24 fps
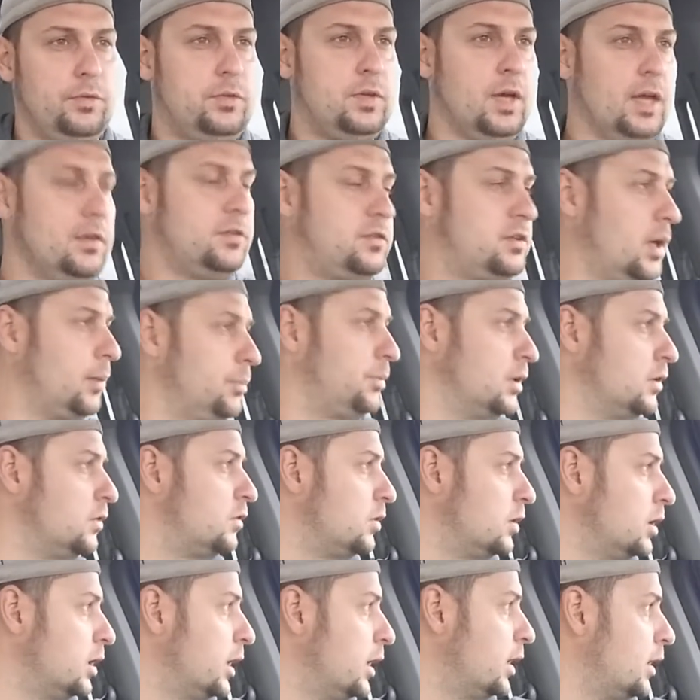does something
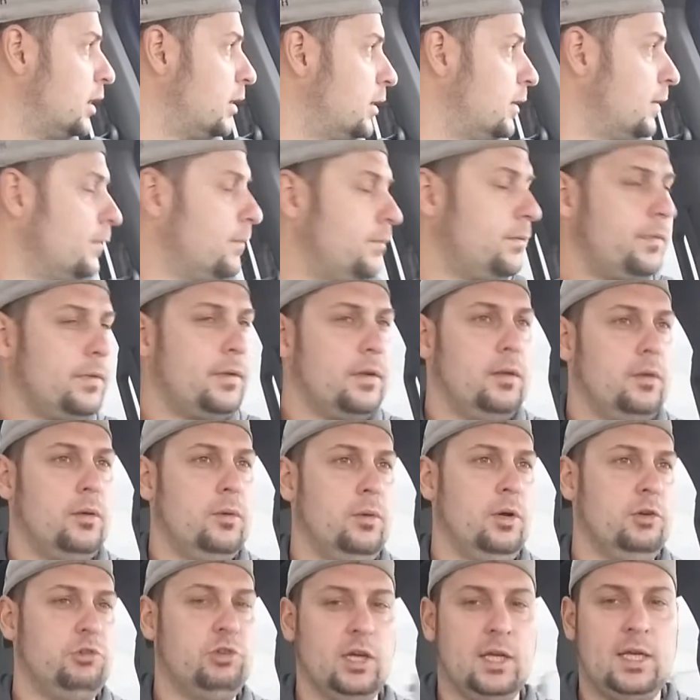to you,
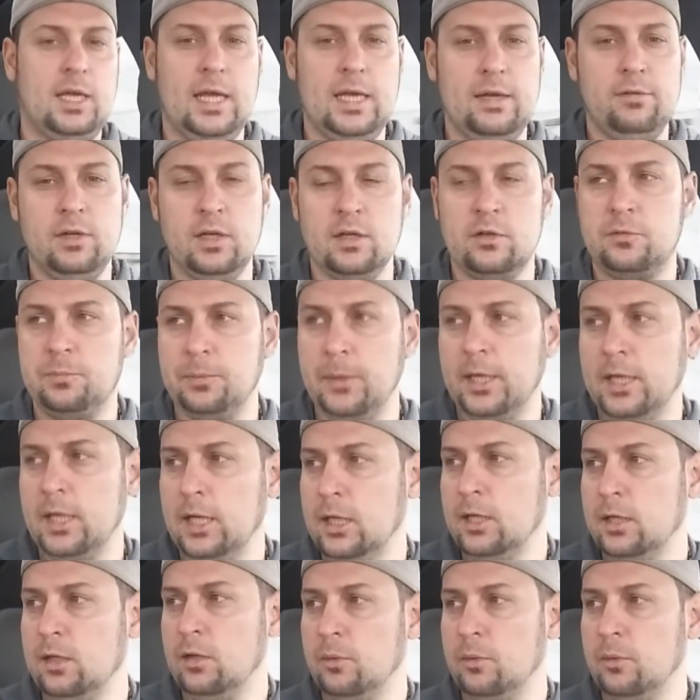which I can't even explain it.